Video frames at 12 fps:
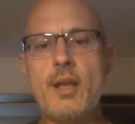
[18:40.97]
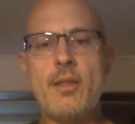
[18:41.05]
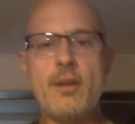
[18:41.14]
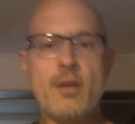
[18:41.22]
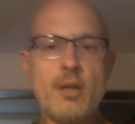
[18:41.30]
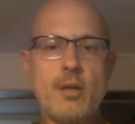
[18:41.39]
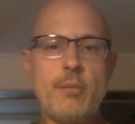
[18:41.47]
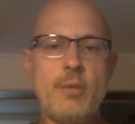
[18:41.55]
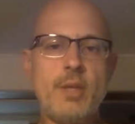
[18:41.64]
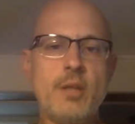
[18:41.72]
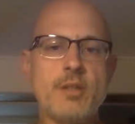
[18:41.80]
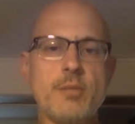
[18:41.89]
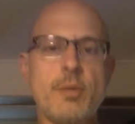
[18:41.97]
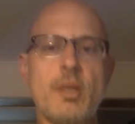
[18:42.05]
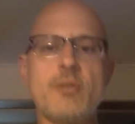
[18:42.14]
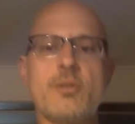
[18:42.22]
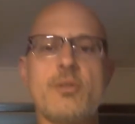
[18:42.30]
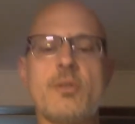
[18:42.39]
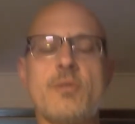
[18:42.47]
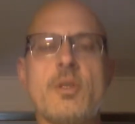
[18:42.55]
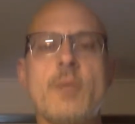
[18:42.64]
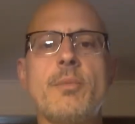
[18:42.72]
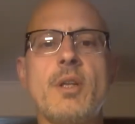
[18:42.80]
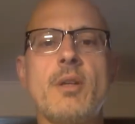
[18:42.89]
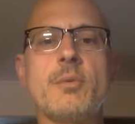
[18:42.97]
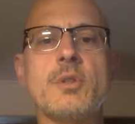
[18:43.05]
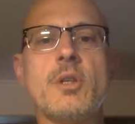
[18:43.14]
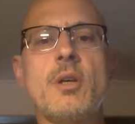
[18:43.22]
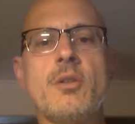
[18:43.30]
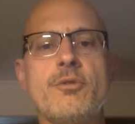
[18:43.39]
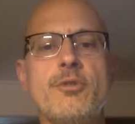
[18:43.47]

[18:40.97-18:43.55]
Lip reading: and they're going to be the sponsors of something that was called the